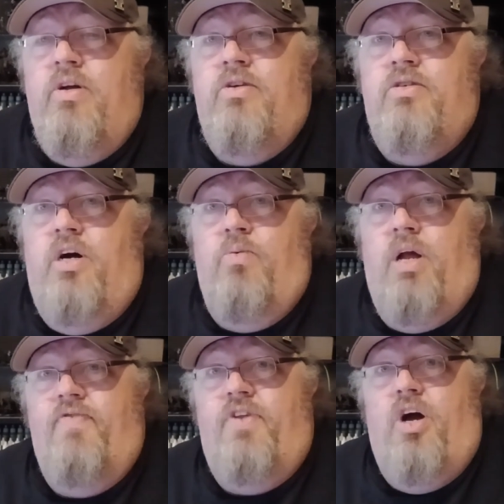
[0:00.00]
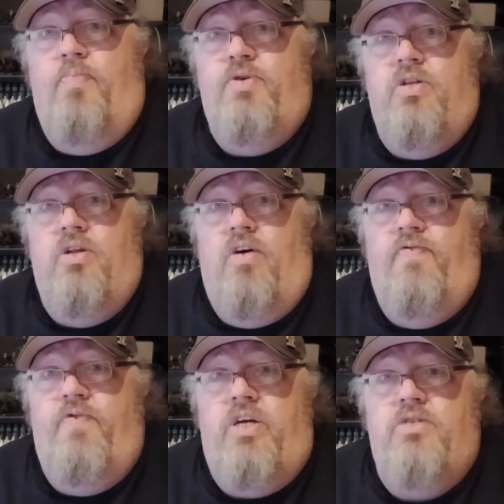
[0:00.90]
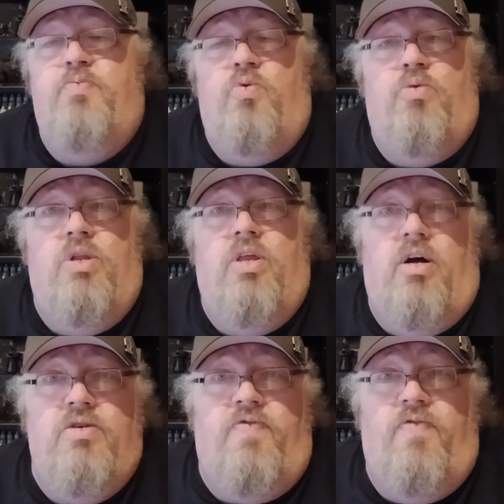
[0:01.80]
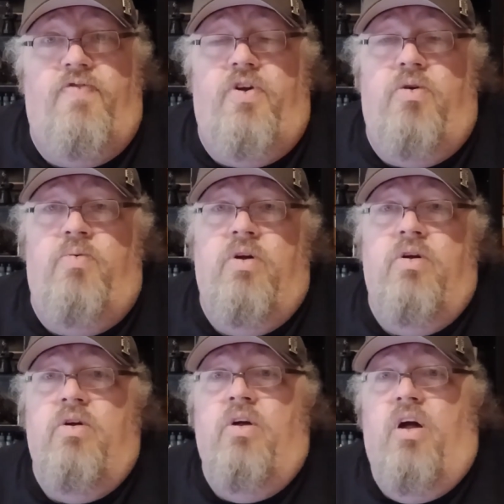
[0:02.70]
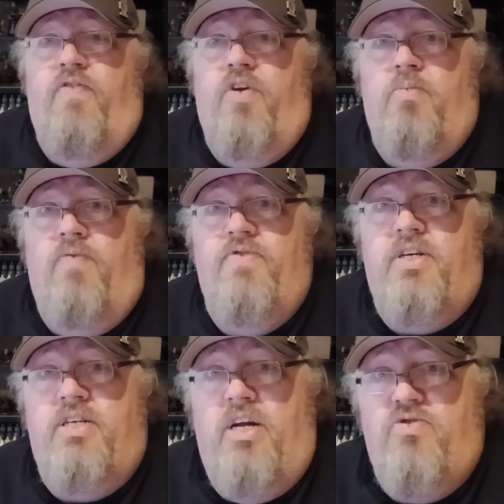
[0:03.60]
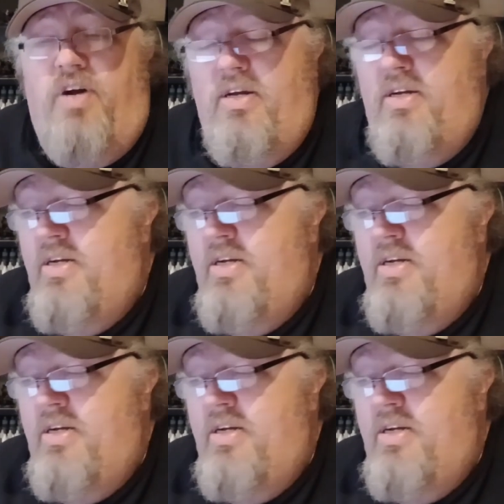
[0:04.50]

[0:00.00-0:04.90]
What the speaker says: So we have the option of exploring one of those for a few months, etc.